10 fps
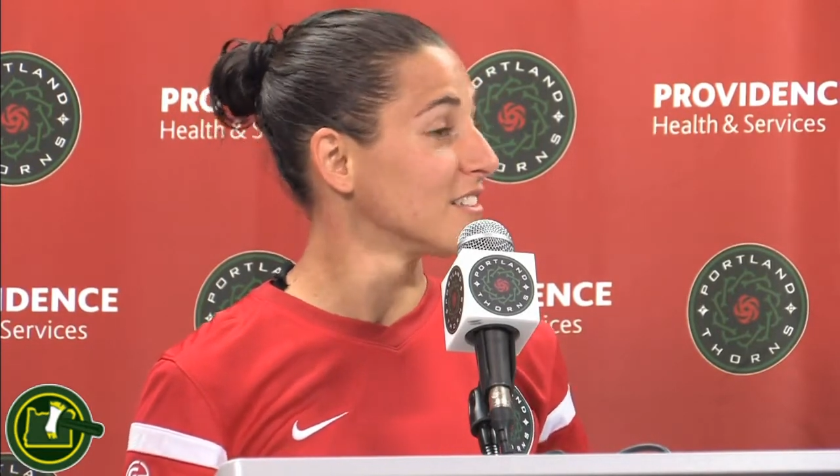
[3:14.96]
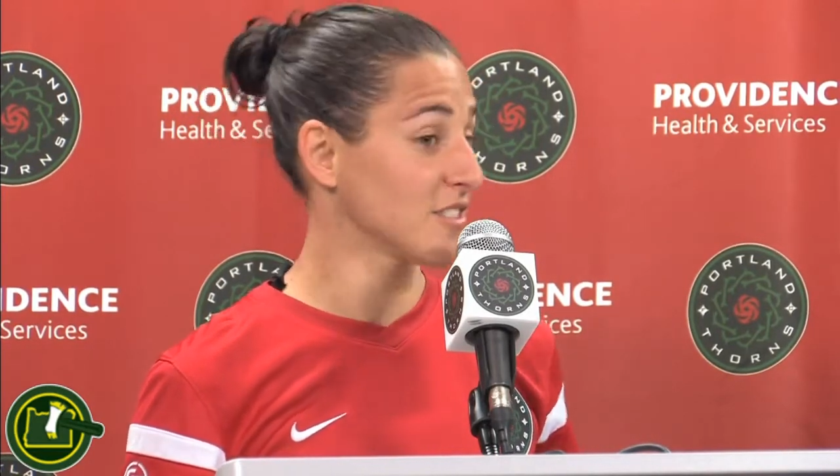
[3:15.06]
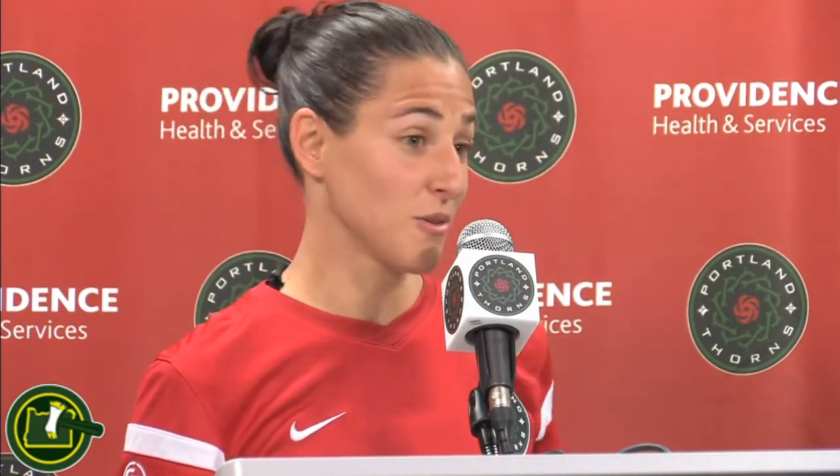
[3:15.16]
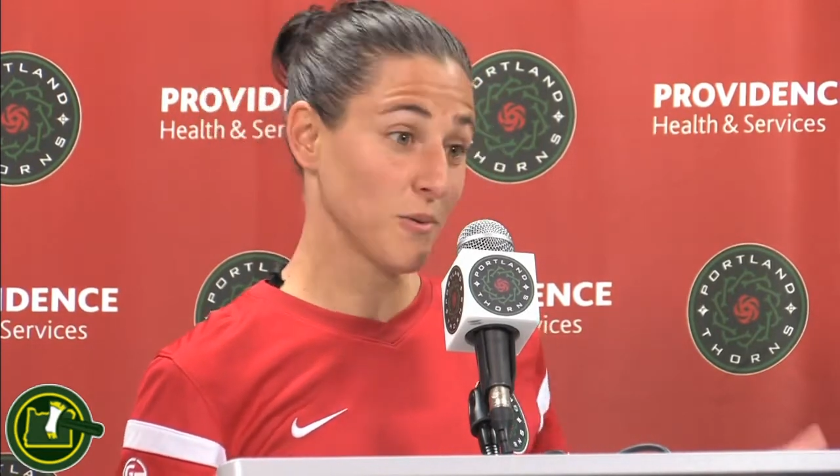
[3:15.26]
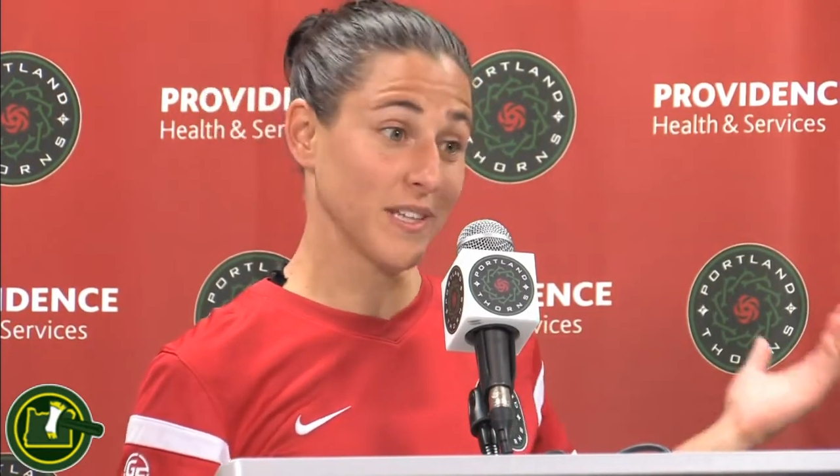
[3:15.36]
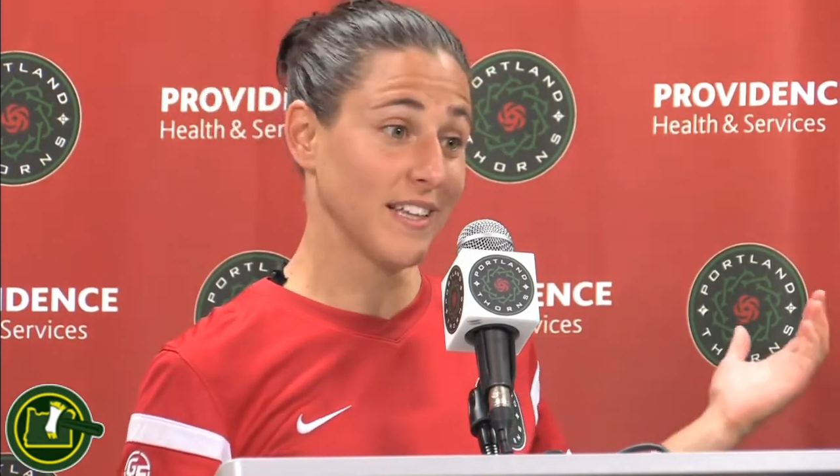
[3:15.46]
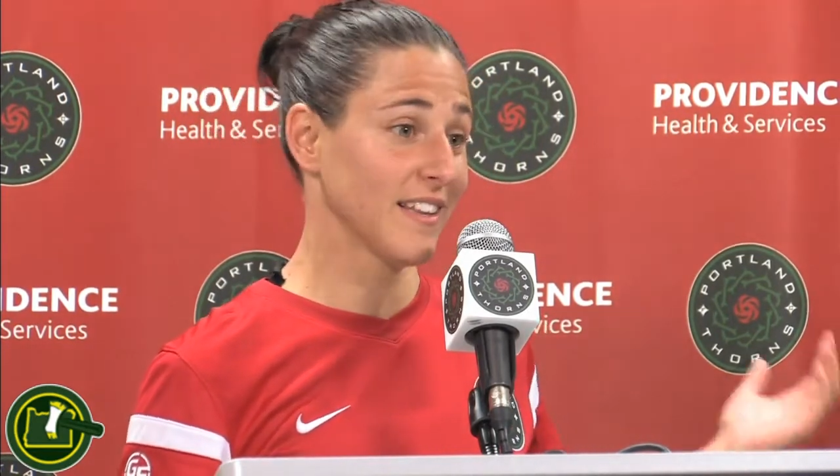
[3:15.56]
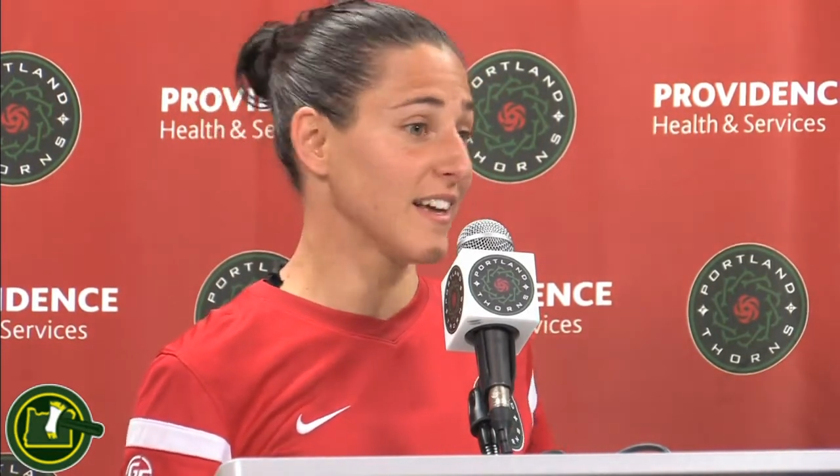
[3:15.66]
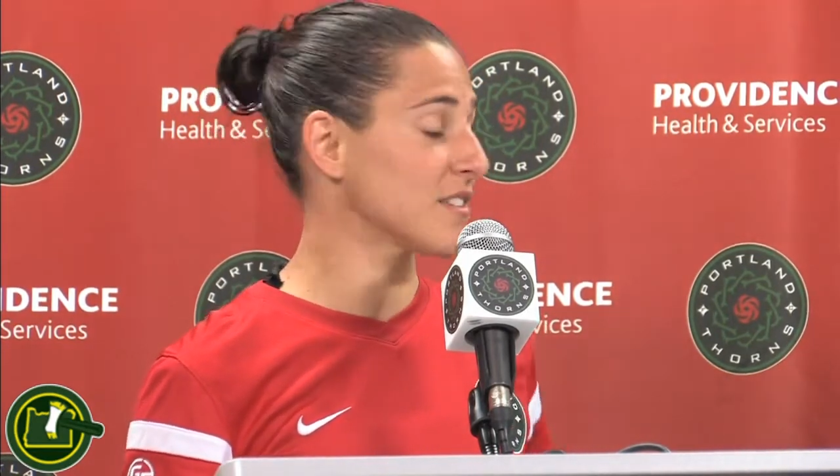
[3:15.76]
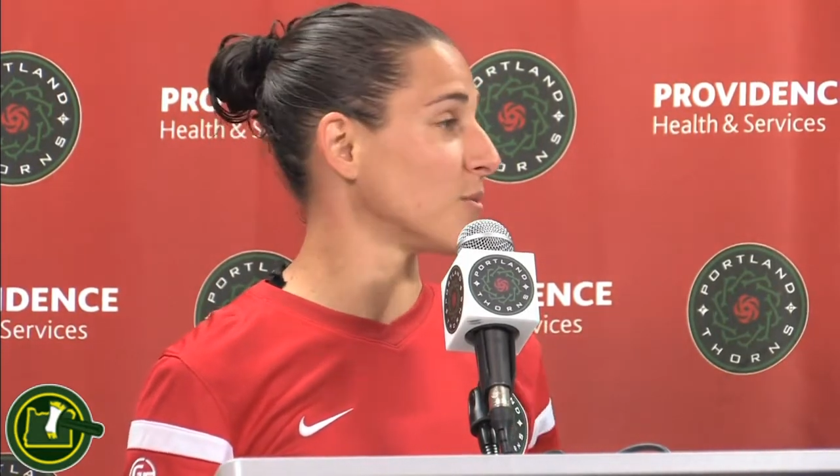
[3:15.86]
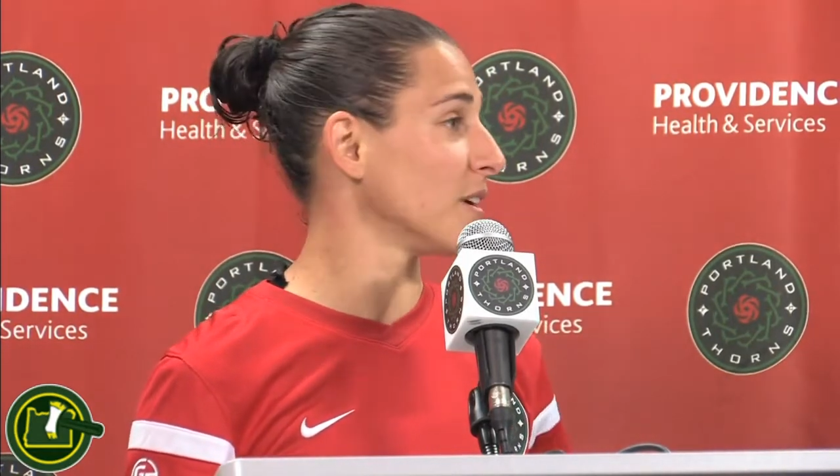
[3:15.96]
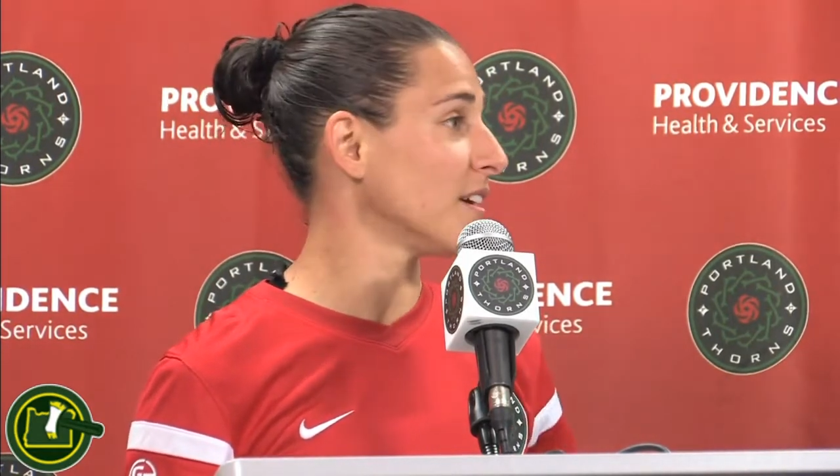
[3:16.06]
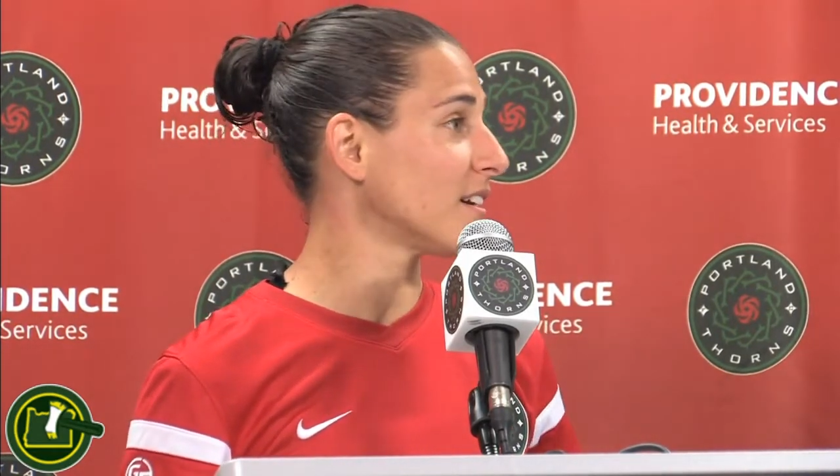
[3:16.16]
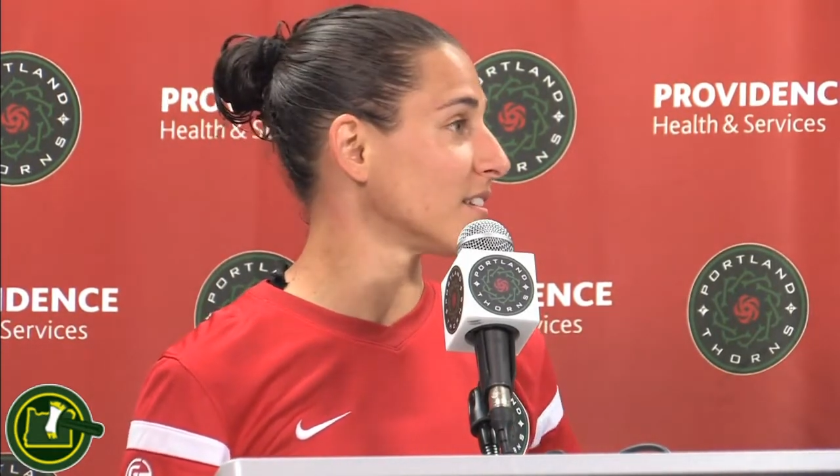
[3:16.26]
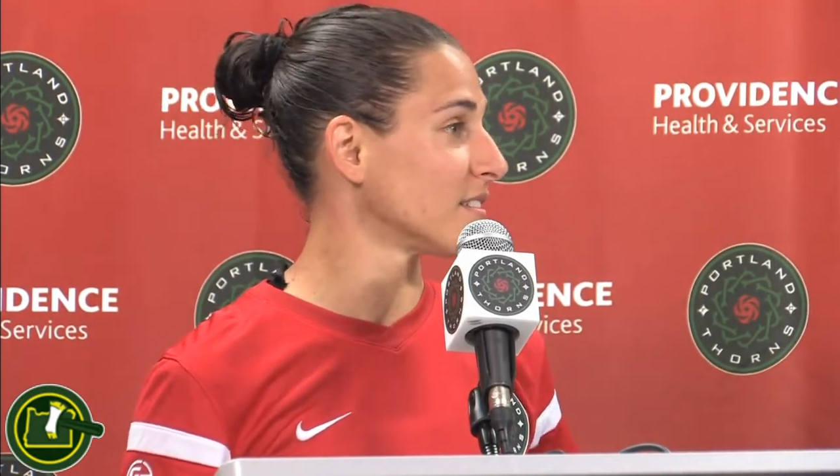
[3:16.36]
So we did last week,